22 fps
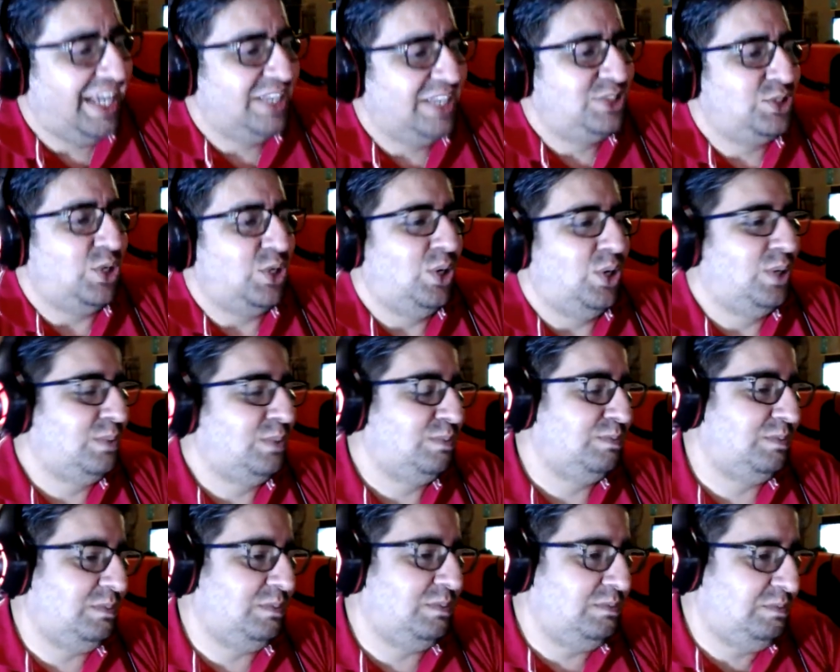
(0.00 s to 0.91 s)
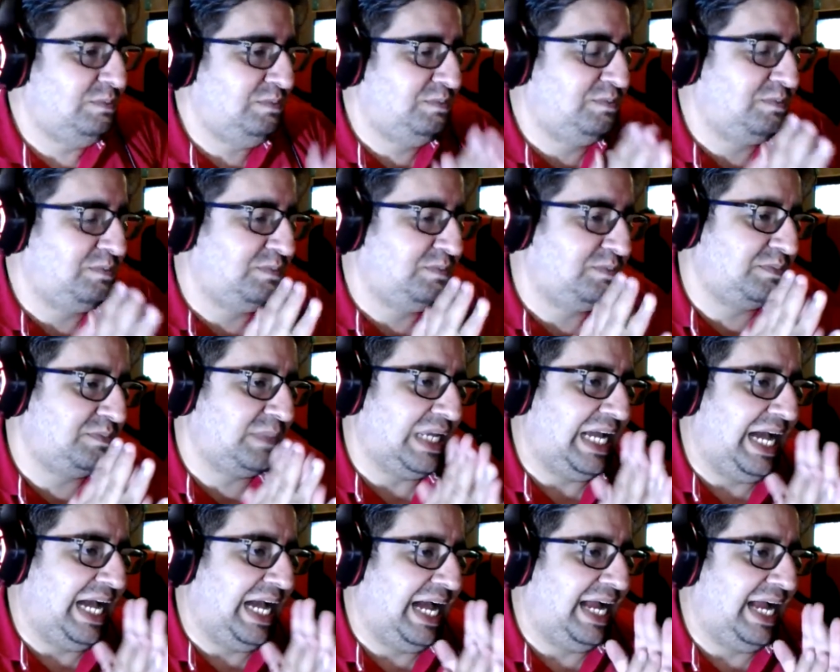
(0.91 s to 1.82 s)
So
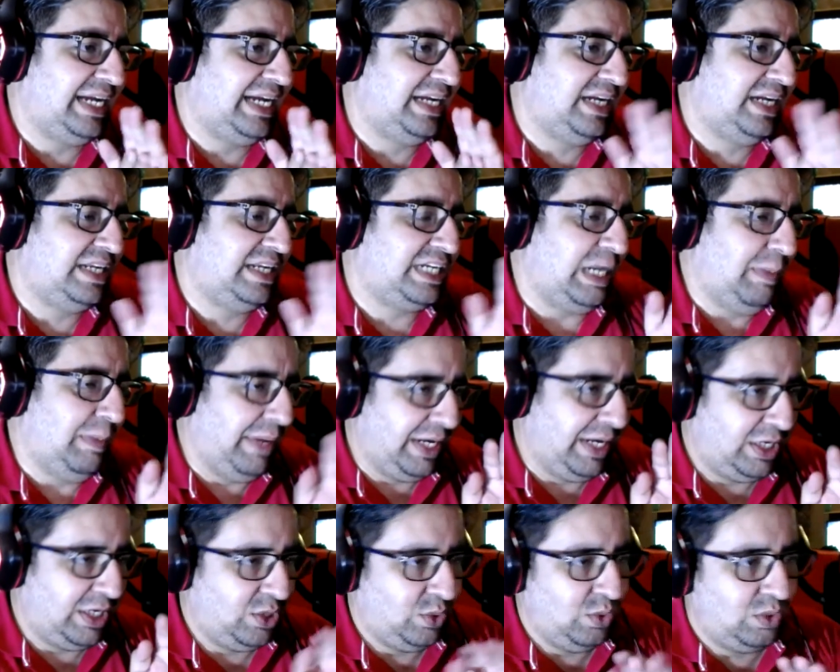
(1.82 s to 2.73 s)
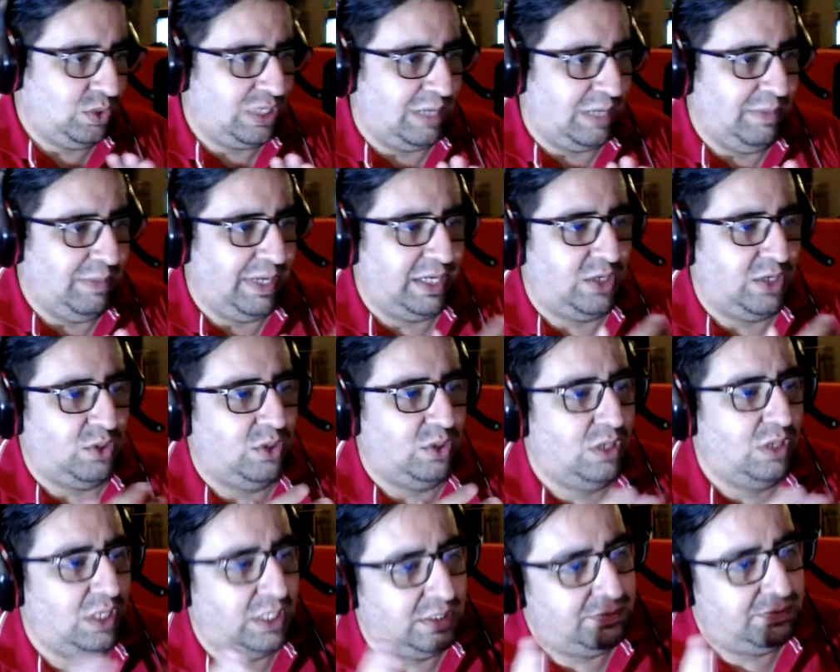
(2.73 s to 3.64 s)
and coming
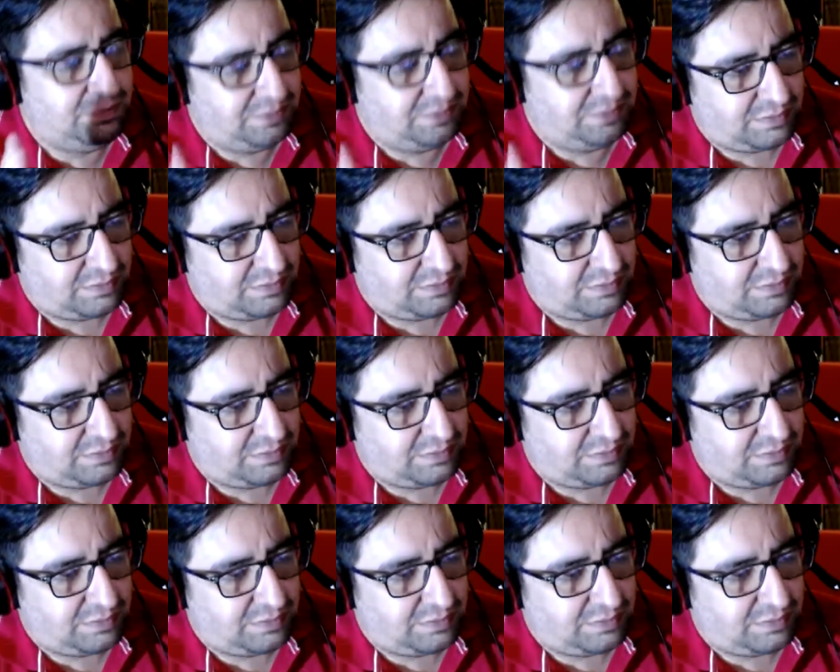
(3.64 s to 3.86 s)
to